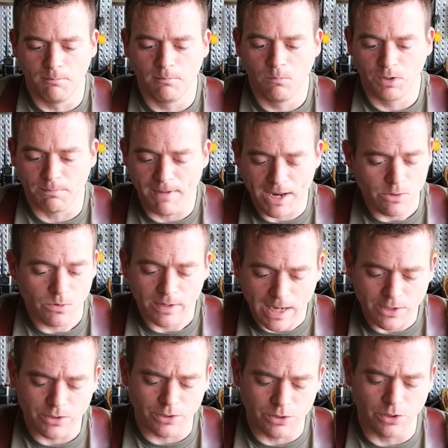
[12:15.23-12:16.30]
With manual
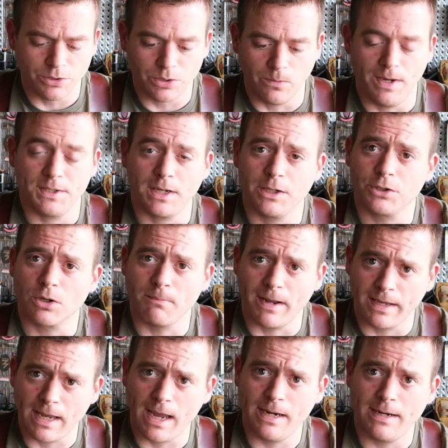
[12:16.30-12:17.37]
gain, you can do it two ways. I can turn my
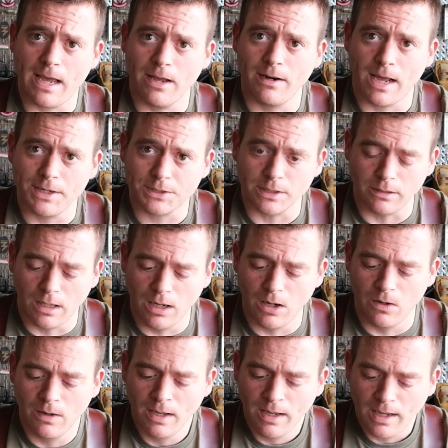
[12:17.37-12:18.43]
gain down nice and
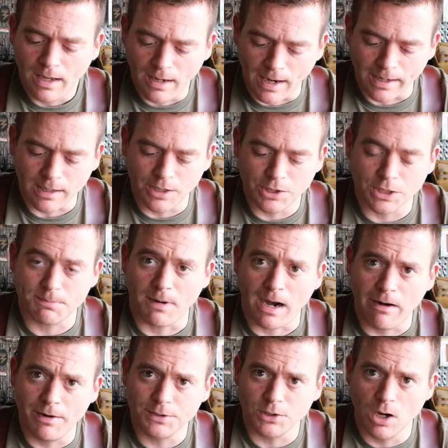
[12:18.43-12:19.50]
low, and I can adjust my
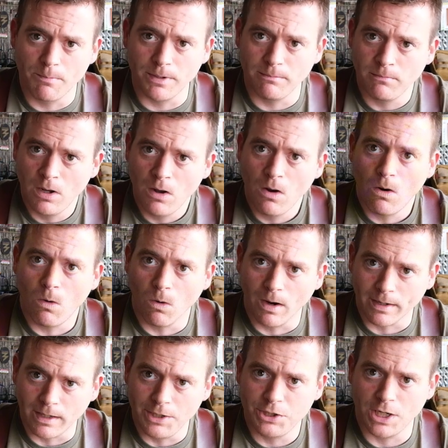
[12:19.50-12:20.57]
iris open, or I
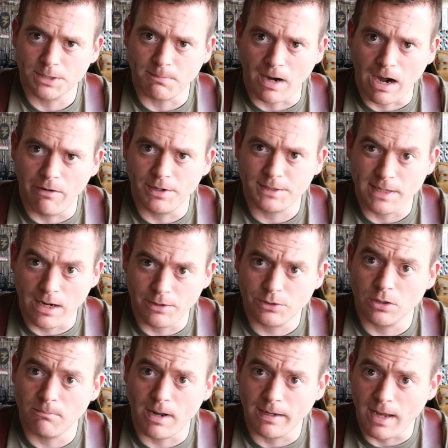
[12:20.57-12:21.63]
can adjust my iris down and
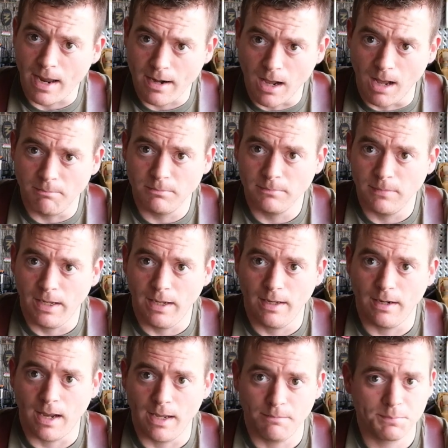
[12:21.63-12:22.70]
turn my gain up,
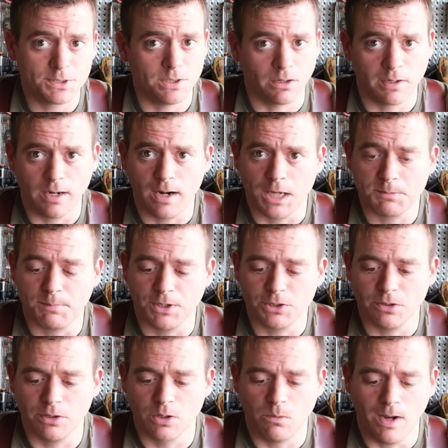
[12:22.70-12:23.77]
and I still get a nice
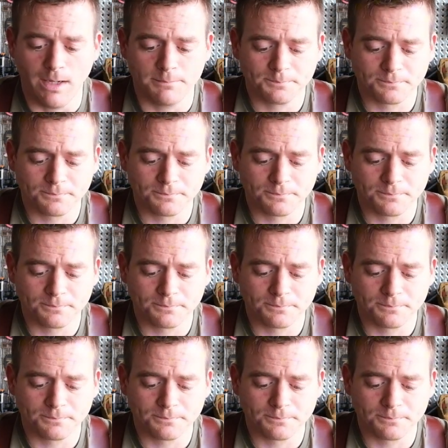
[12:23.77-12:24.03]
picture either way.